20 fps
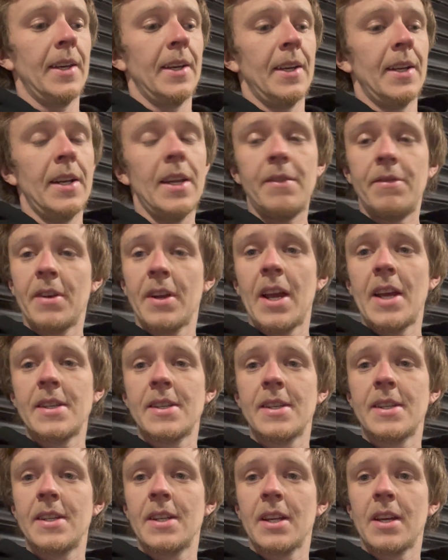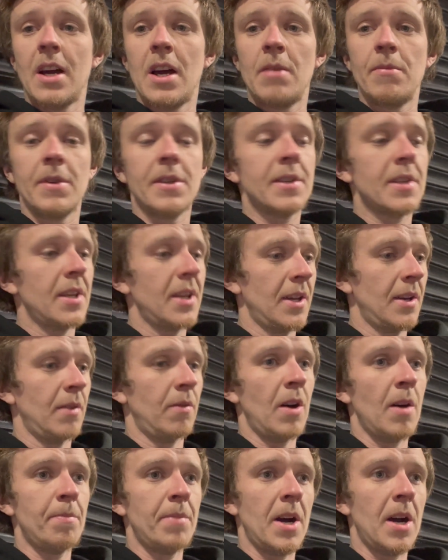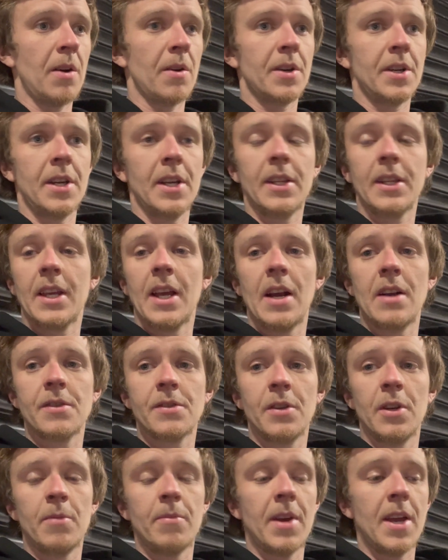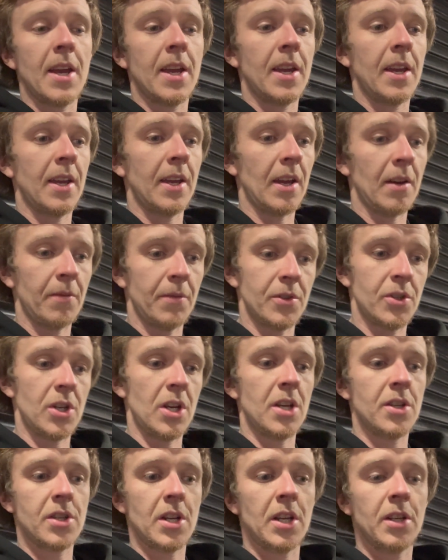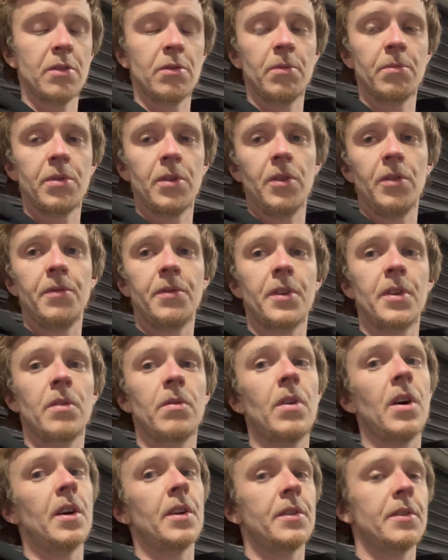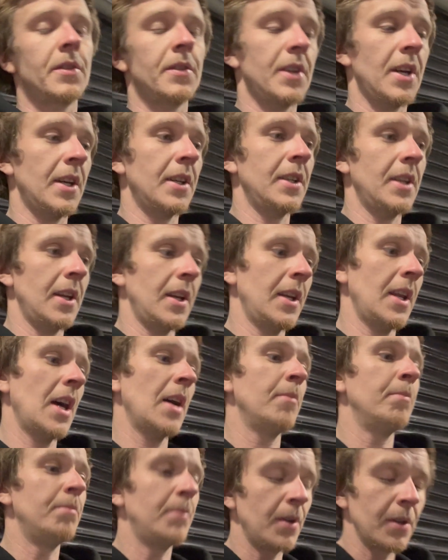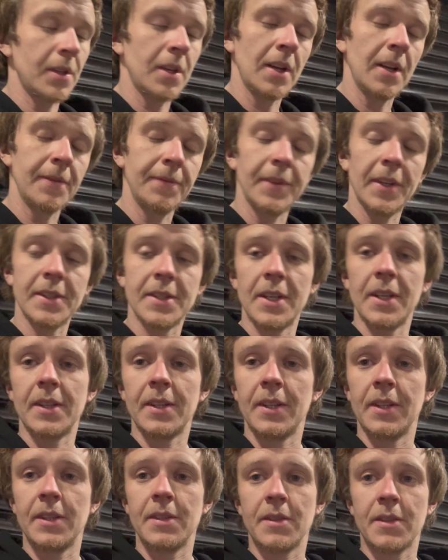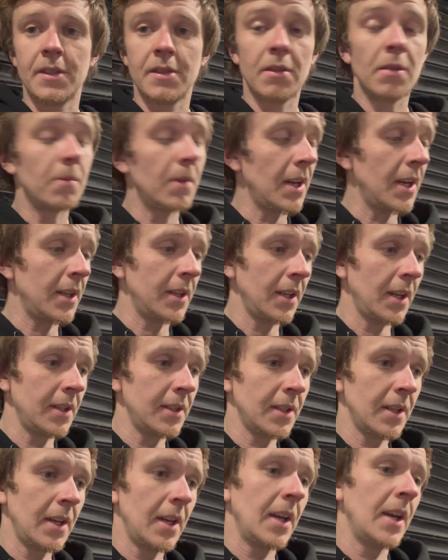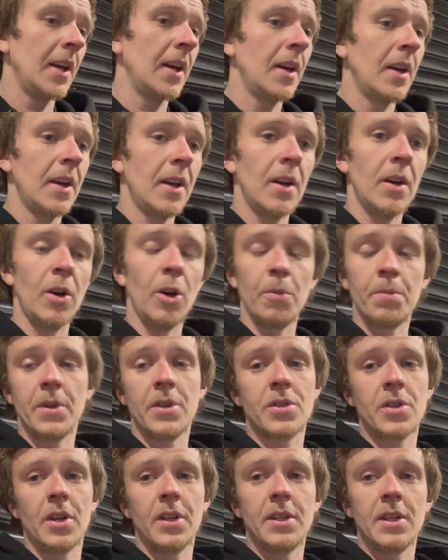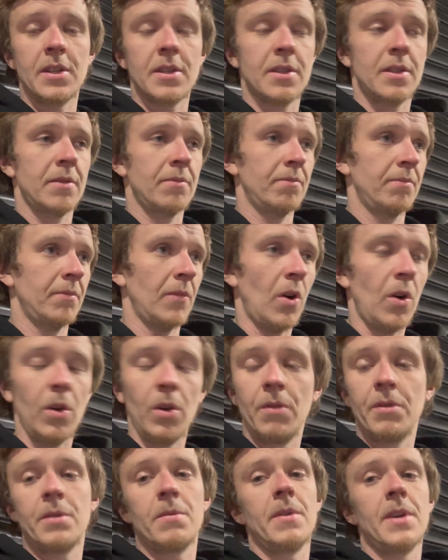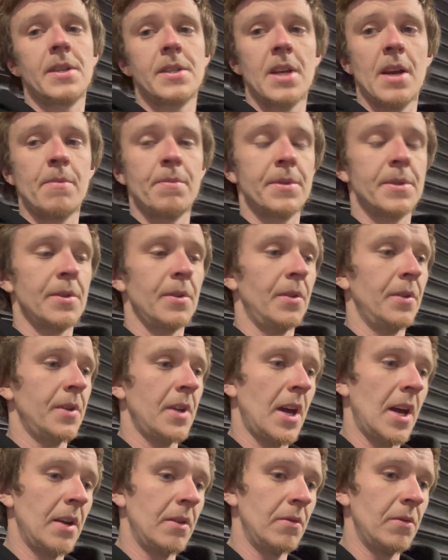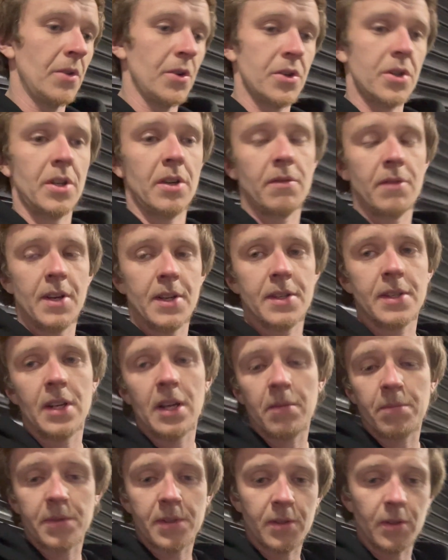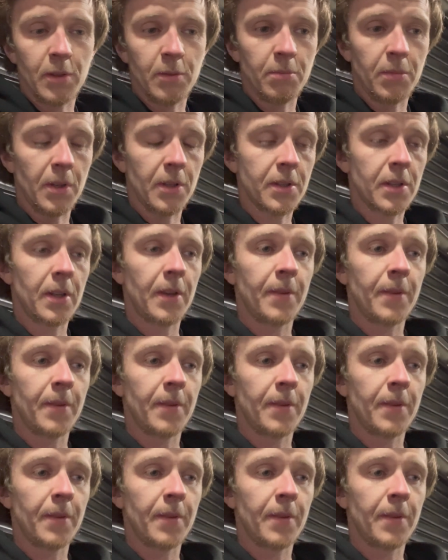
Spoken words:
Leave your guesses in the comments. What power do you think the car is going to make? Have we changed that to improve it or what? Or da. But that's it. It's extremely late at night. Hope you enjoyed this all over the place episode and rushing and racing episode. But